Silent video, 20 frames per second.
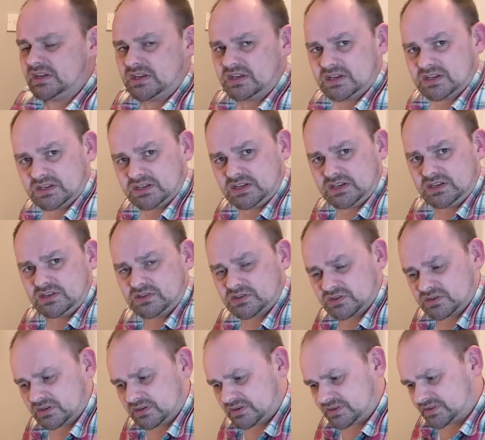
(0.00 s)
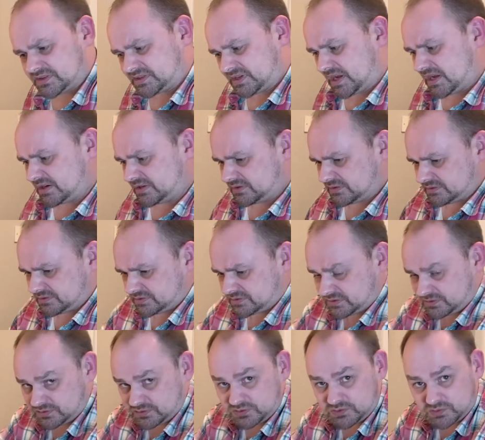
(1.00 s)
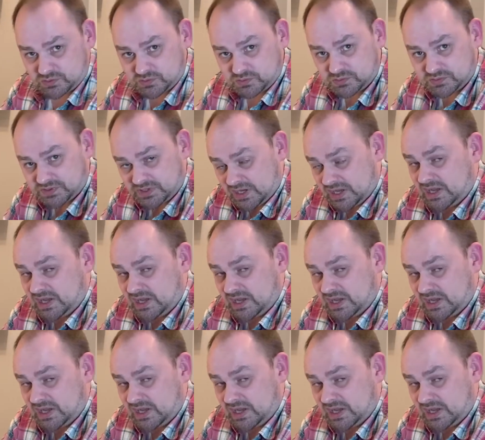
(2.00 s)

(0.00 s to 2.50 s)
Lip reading: and each of the sectors controls